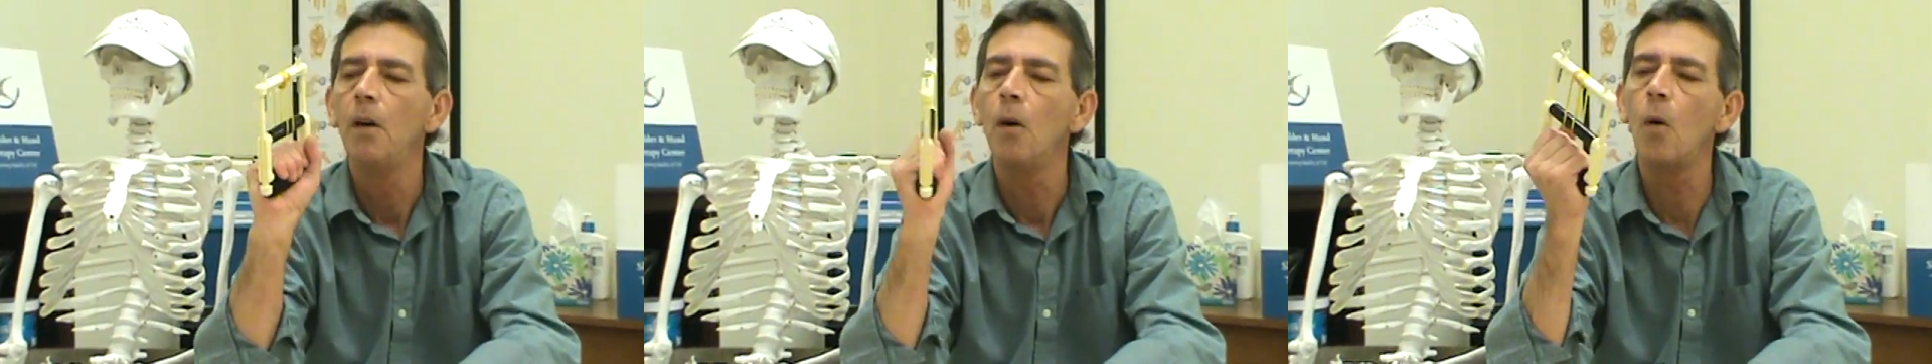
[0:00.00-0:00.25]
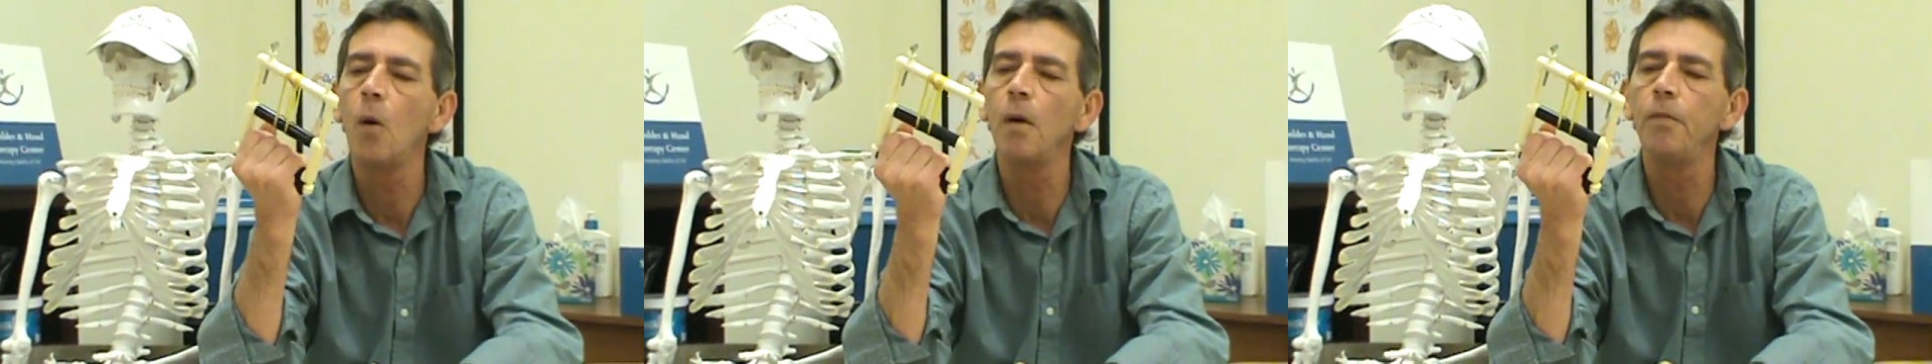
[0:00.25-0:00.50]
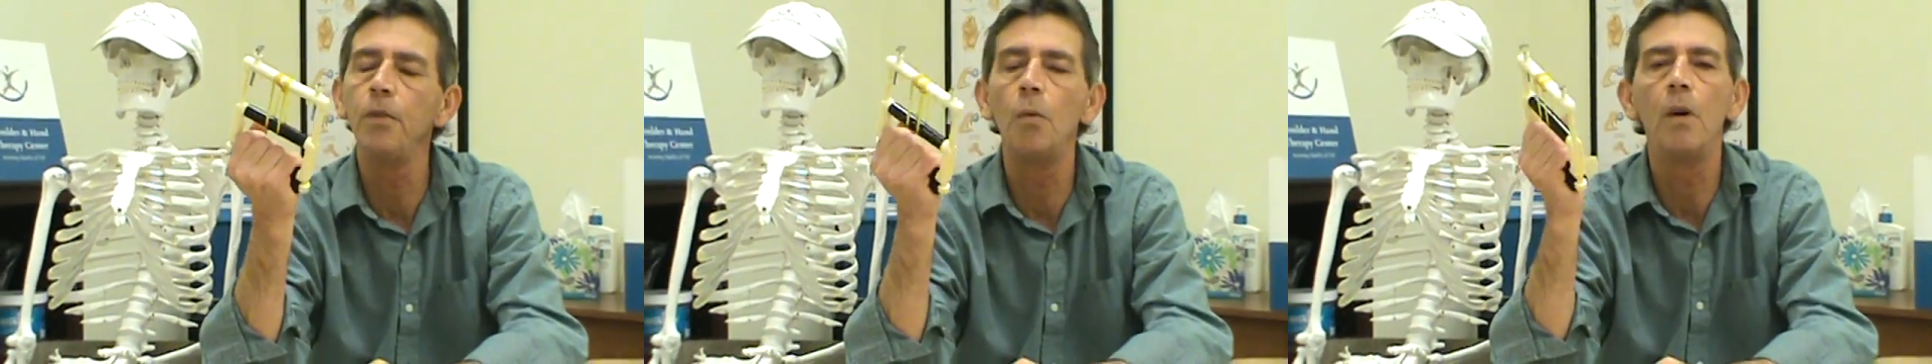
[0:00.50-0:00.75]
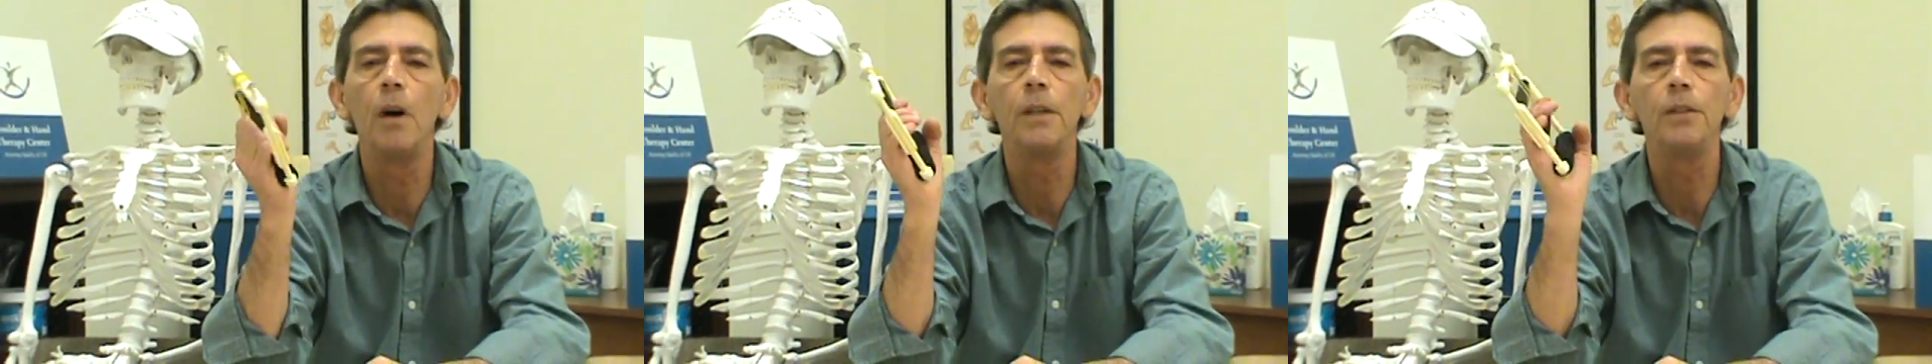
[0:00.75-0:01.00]
Or if you
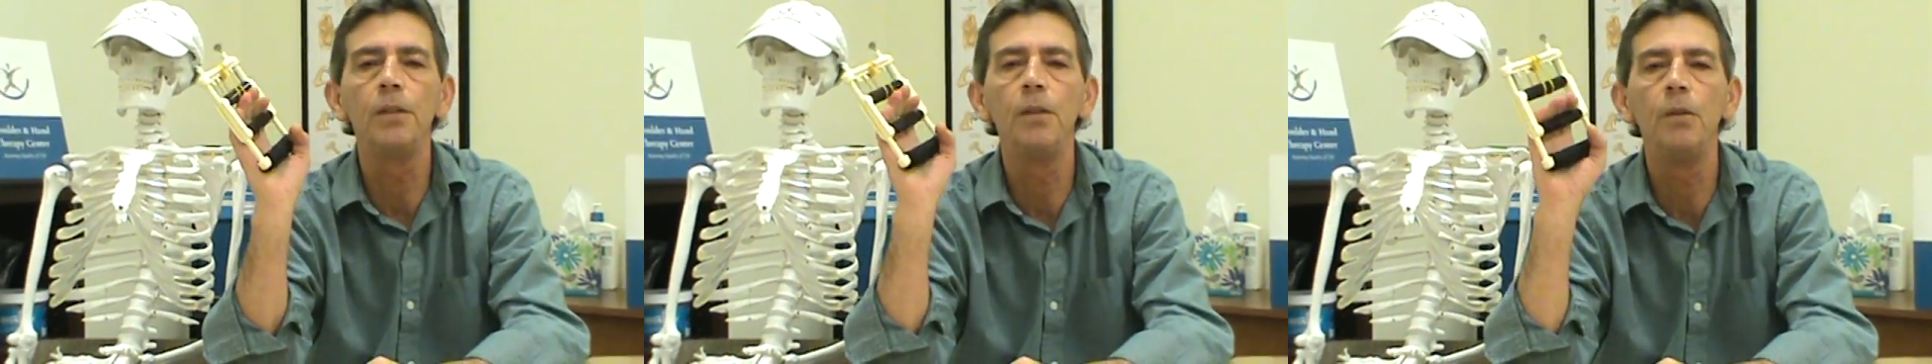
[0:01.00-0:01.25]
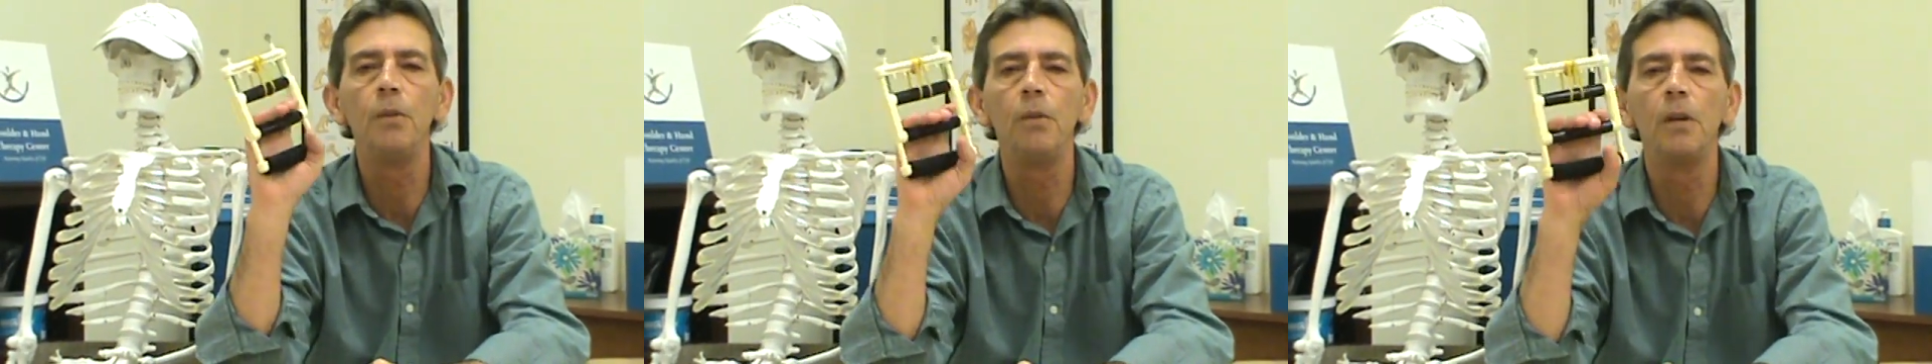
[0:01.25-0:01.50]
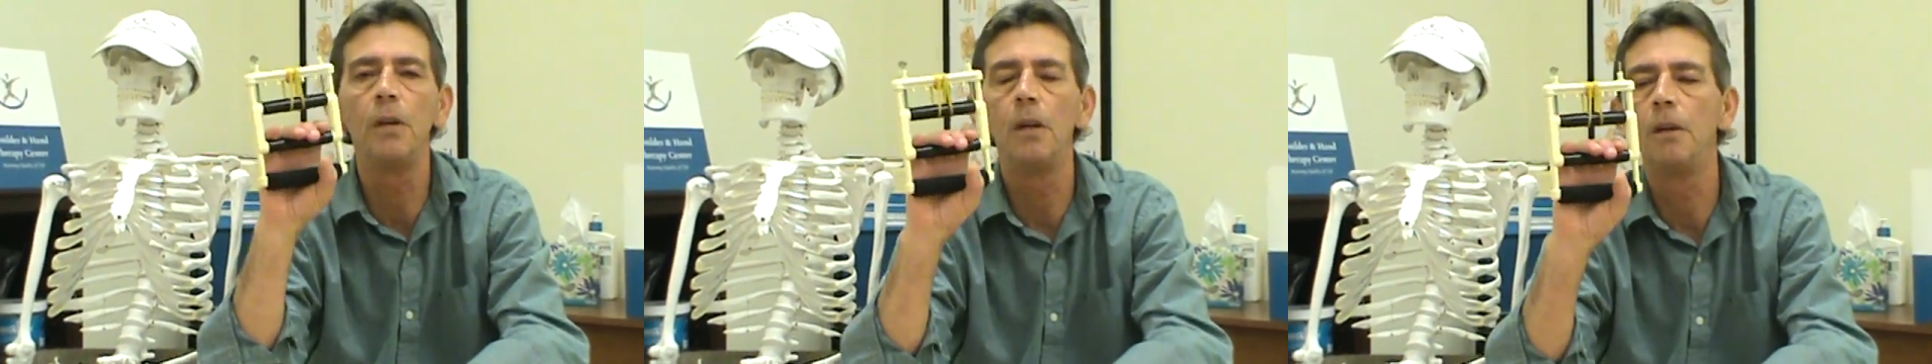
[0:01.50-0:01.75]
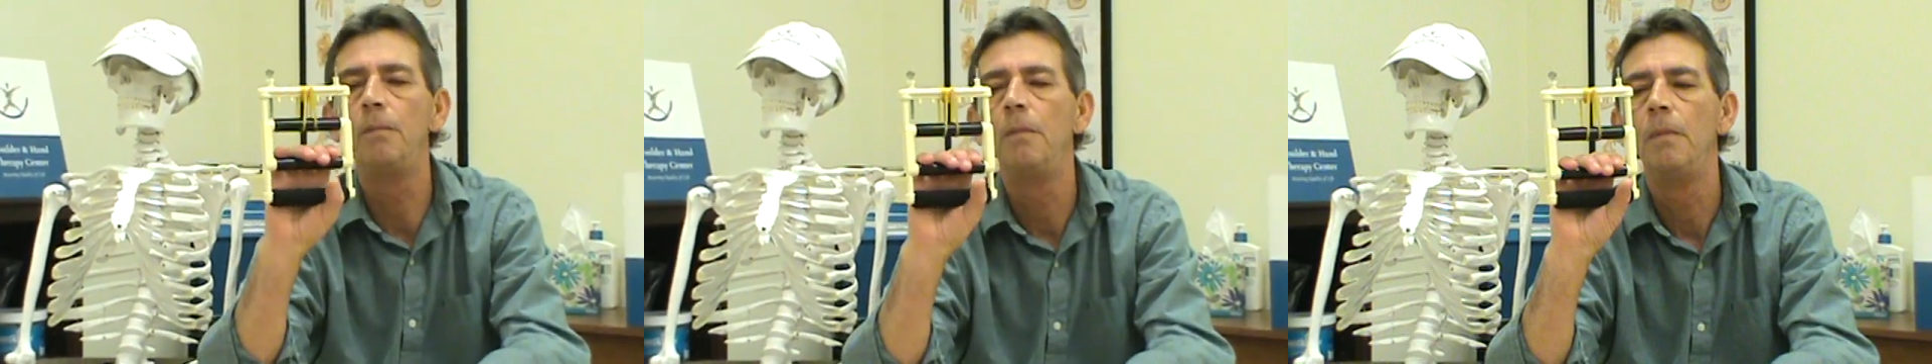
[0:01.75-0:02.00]
want
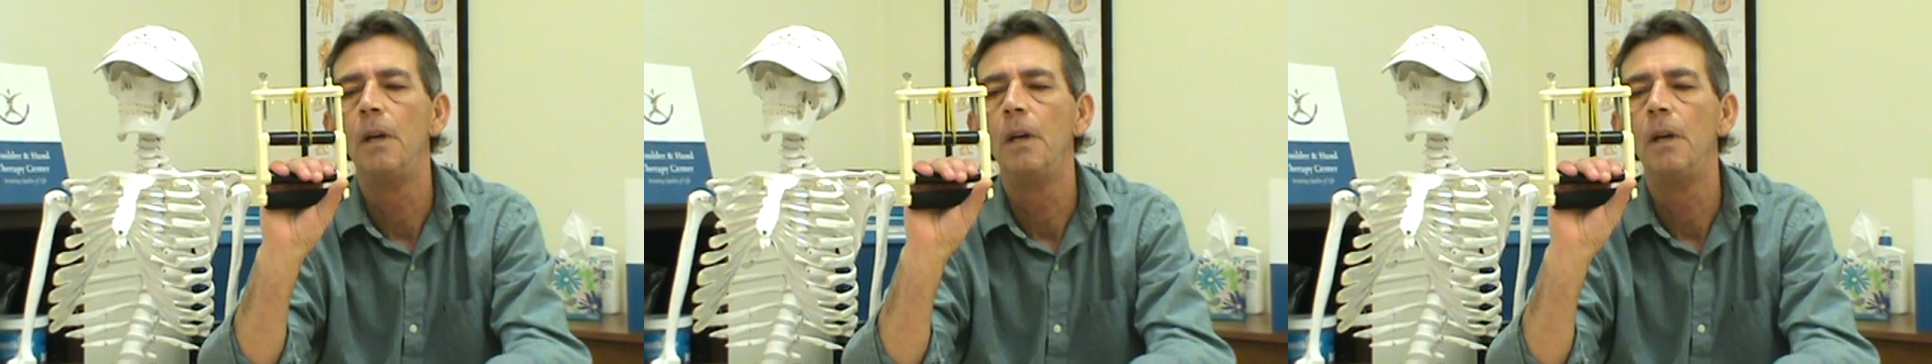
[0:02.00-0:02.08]
to